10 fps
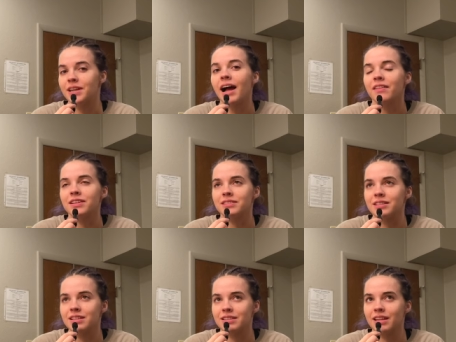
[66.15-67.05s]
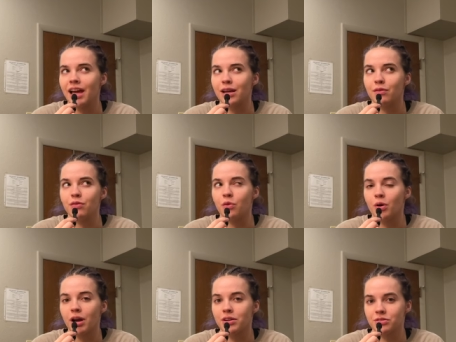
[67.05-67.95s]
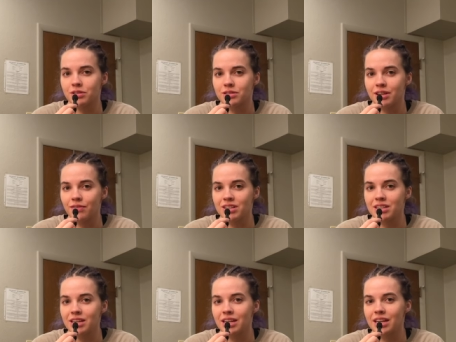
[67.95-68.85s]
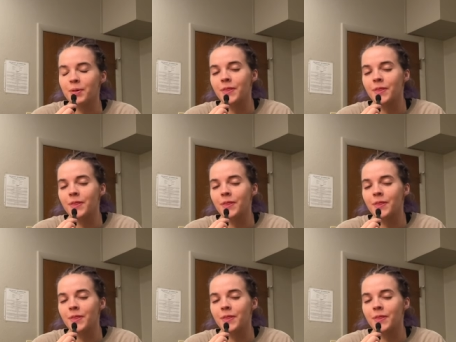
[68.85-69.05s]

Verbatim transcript: Dallas is like 417.